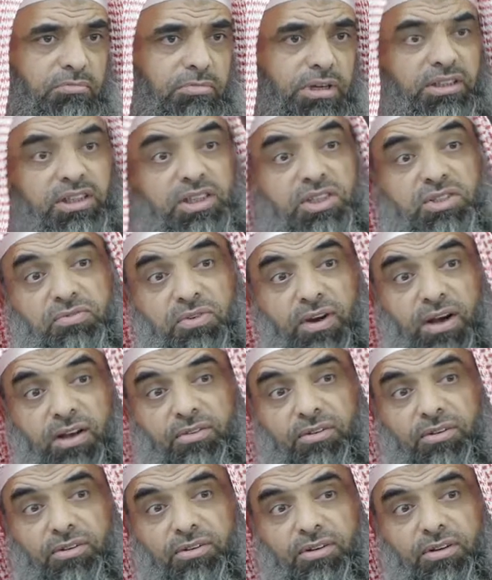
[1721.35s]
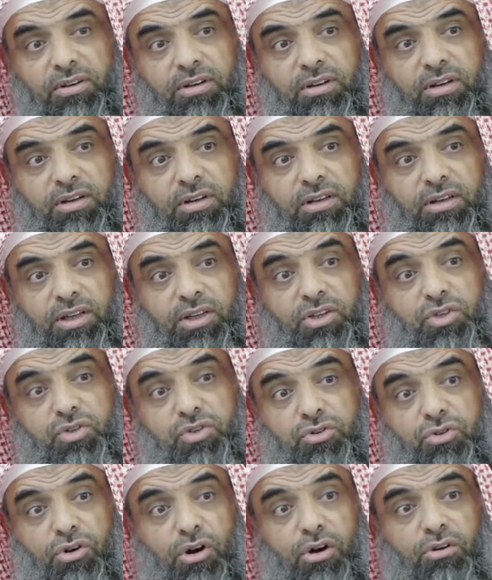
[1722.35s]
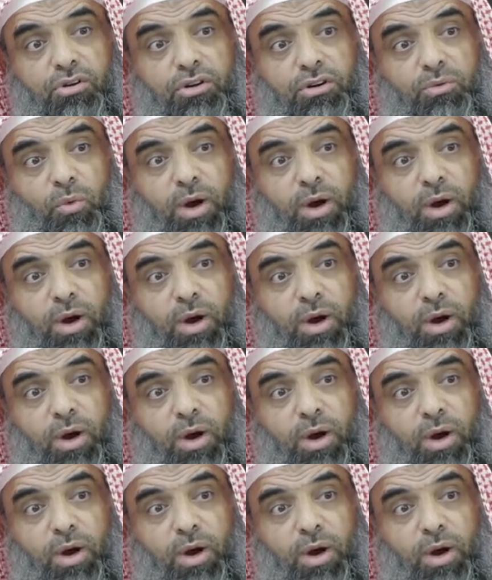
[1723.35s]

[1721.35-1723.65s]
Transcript: But his father is stronger.